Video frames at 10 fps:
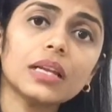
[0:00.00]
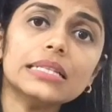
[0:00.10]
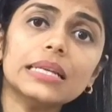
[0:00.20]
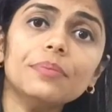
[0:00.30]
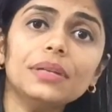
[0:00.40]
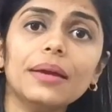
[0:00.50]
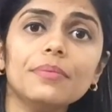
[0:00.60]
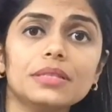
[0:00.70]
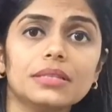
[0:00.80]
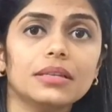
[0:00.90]

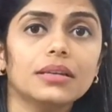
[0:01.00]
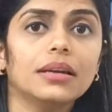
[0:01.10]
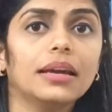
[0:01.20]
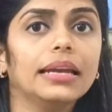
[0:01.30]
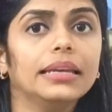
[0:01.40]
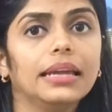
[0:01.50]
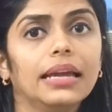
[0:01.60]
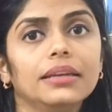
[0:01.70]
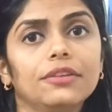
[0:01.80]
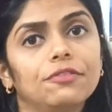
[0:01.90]
Sometimes it
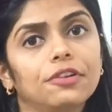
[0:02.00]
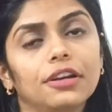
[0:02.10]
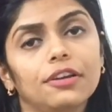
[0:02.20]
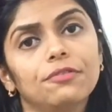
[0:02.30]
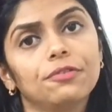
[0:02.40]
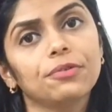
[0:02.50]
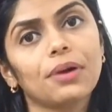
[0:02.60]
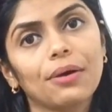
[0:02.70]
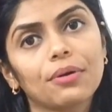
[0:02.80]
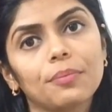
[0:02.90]
can differ if you
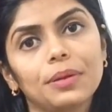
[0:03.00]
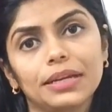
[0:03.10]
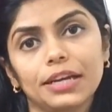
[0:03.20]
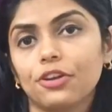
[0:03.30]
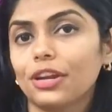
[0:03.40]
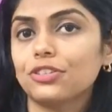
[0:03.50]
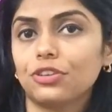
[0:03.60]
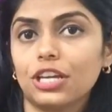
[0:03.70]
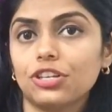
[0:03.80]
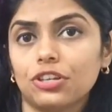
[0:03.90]
have completed your
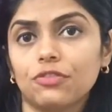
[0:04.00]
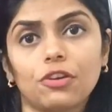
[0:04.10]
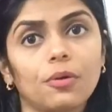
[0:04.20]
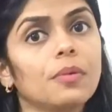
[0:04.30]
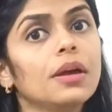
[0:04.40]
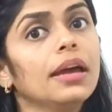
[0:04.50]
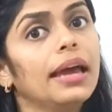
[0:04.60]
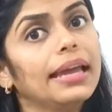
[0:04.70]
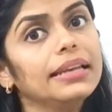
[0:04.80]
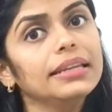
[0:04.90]
education from
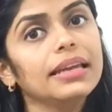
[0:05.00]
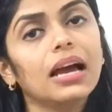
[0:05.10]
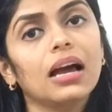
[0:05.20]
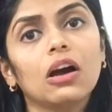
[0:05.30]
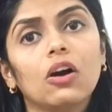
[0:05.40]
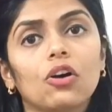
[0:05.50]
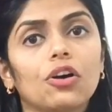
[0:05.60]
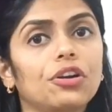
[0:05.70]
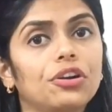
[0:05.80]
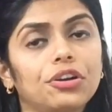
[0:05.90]
India
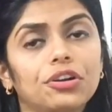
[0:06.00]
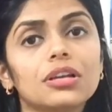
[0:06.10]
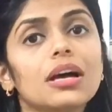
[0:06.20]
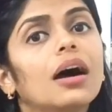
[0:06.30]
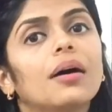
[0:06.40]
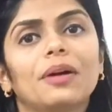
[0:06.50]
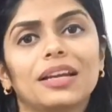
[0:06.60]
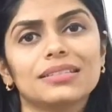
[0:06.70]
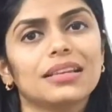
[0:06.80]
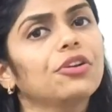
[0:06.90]
or
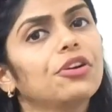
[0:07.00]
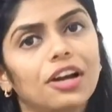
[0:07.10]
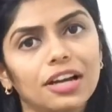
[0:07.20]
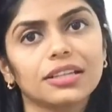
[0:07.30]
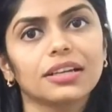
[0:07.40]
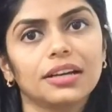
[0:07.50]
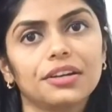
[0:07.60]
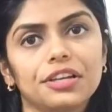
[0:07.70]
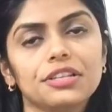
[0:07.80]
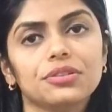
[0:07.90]
Pakistan or other
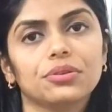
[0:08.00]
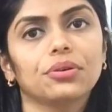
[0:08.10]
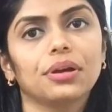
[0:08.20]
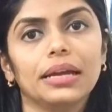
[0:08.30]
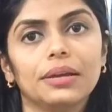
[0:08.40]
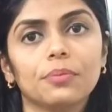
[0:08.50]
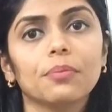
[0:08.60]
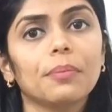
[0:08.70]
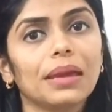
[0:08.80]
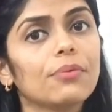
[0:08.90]
countries, so it
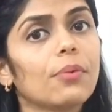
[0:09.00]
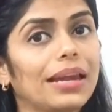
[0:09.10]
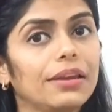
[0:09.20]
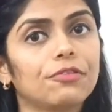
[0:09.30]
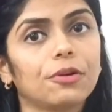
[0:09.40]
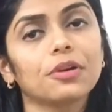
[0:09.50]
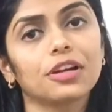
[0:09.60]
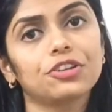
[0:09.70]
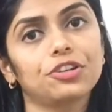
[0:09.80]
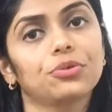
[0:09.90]
may vary from
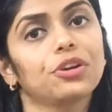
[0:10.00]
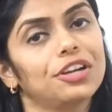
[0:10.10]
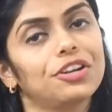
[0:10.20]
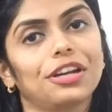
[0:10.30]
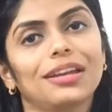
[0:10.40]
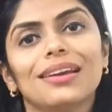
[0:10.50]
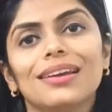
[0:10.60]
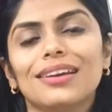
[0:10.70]
country to country.